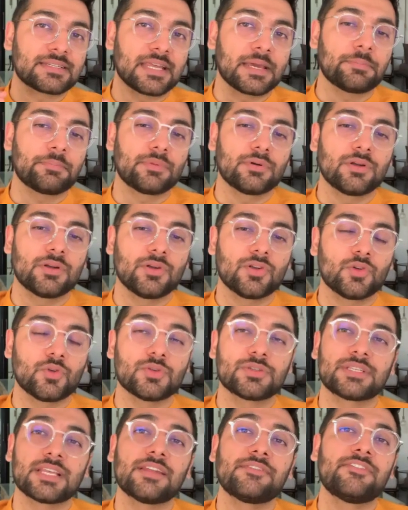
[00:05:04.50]
step to
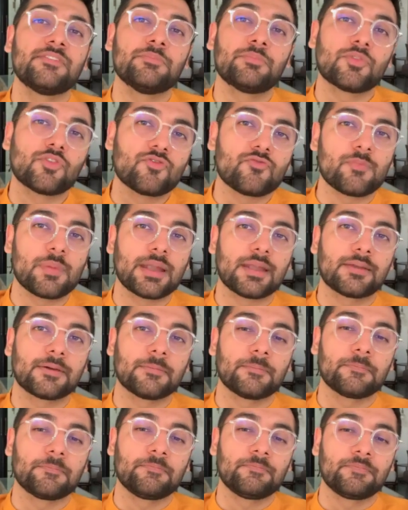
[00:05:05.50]
self-improvement.
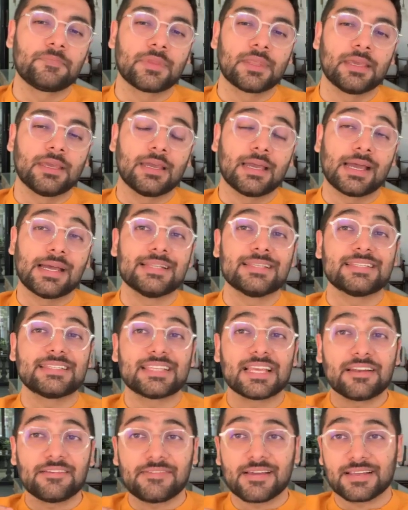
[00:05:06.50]
And
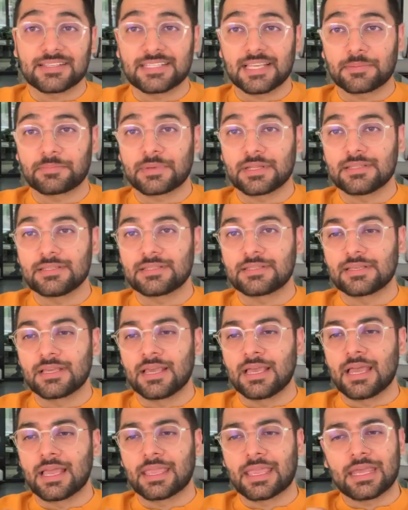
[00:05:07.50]
self-acceptance
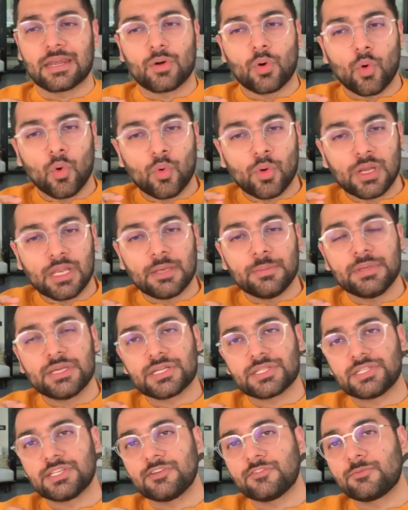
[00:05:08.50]
can only be
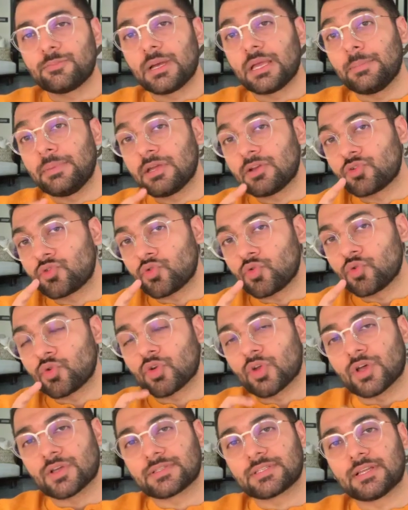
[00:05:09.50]
achieved by being true
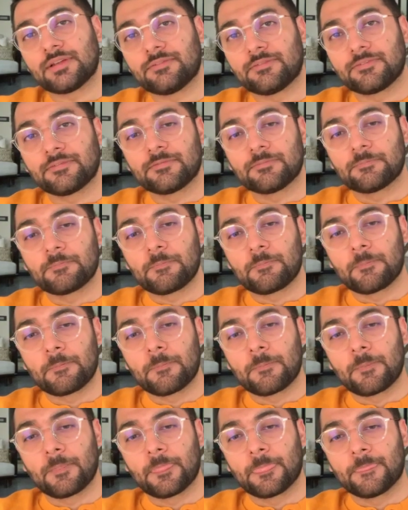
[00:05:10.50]
to yourself.
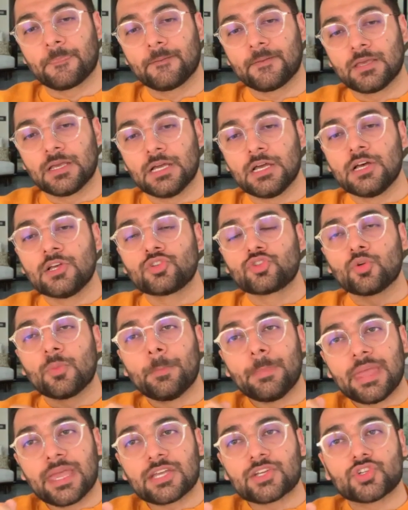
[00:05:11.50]
So
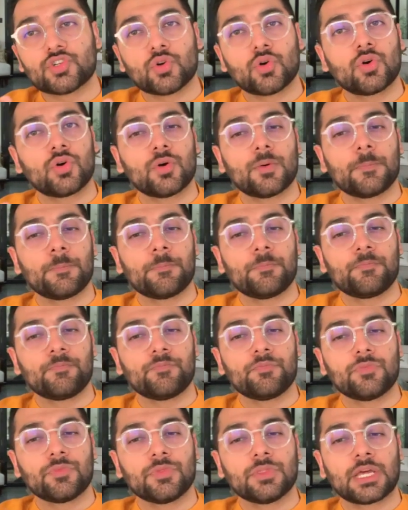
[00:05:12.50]
make sure
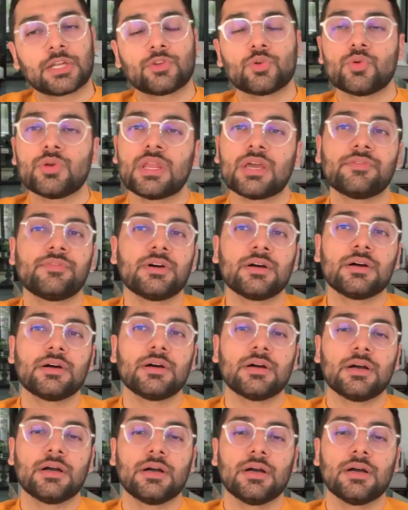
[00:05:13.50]
that you never